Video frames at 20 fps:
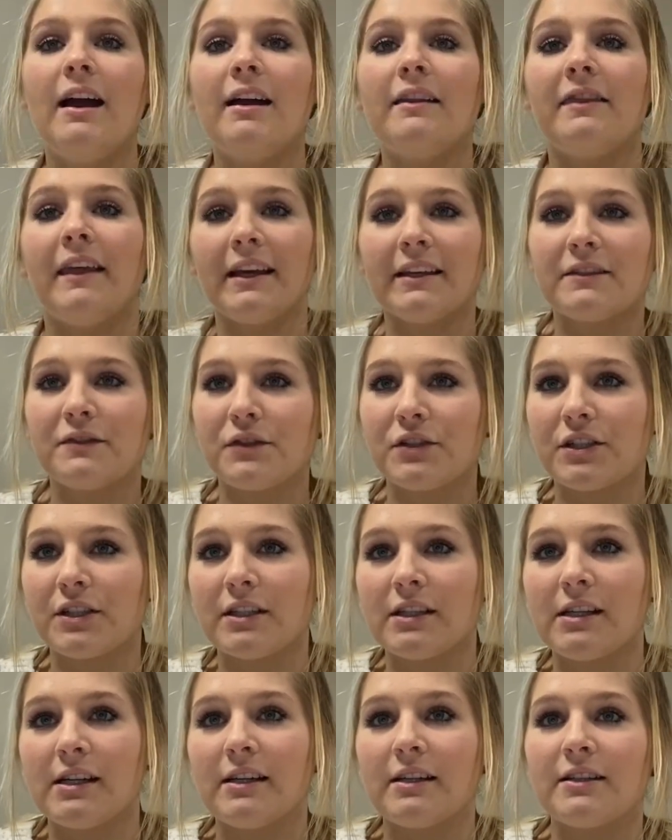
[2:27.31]
Thanks,
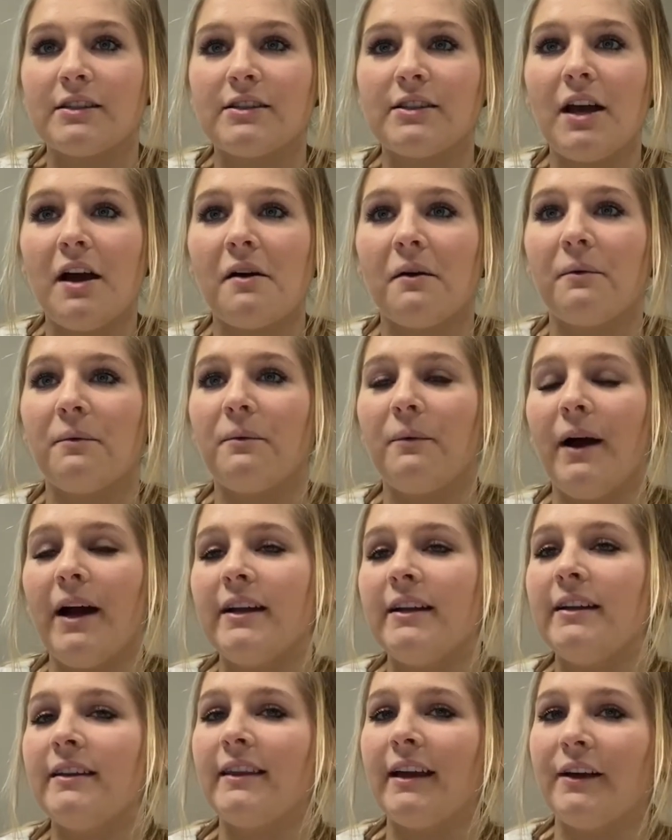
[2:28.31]
Virginia. So, why
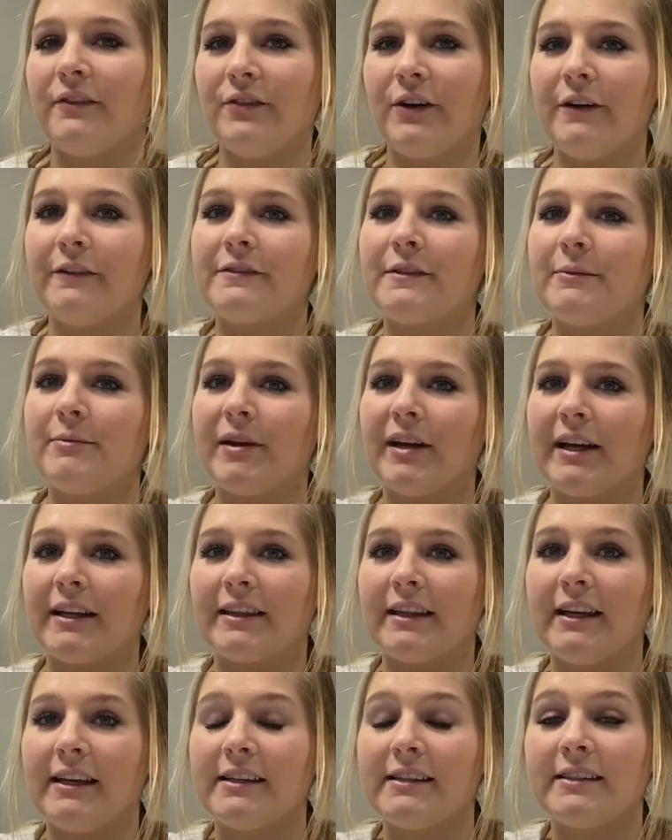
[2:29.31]
did they evolve to be like
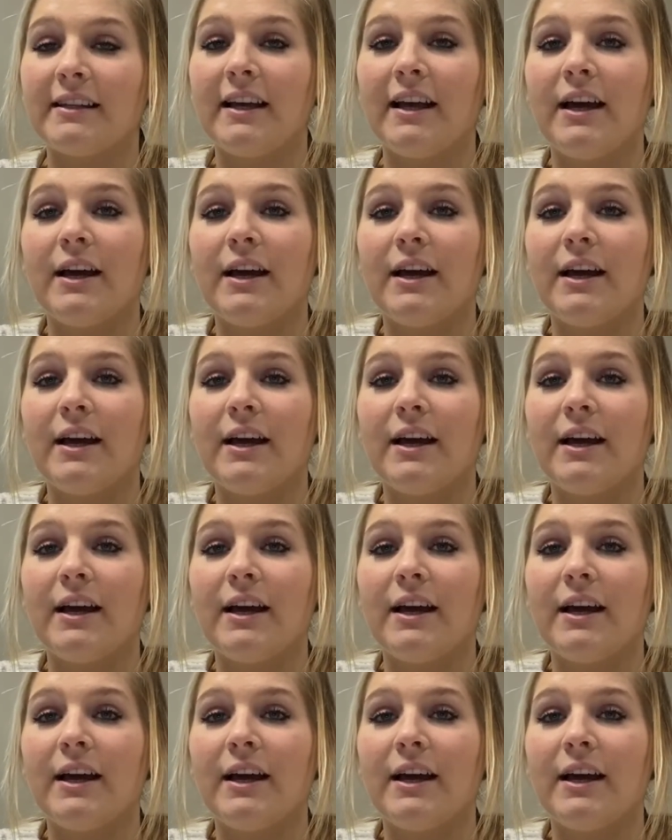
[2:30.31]
this?